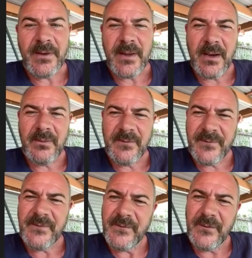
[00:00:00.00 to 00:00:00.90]
now and it
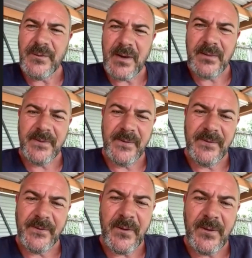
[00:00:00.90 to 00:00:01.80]
feels good after the
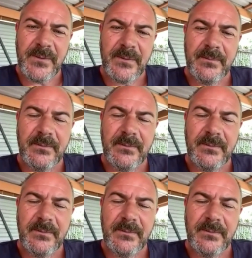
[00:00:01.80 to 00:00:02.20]
stone.